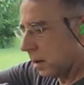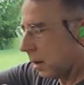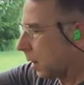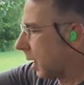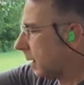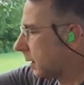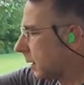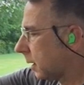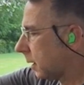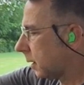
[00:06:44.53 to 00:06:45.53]
All right,
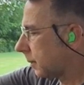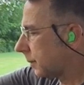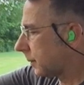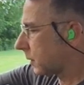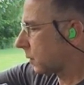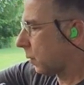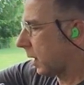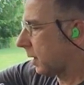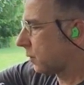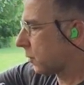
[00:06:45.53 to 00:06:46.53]
let's go
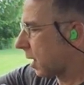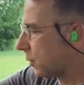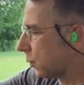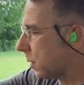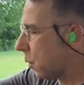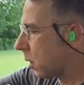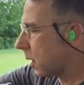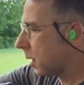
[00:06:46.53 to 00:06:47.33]
ahead and try 3 more.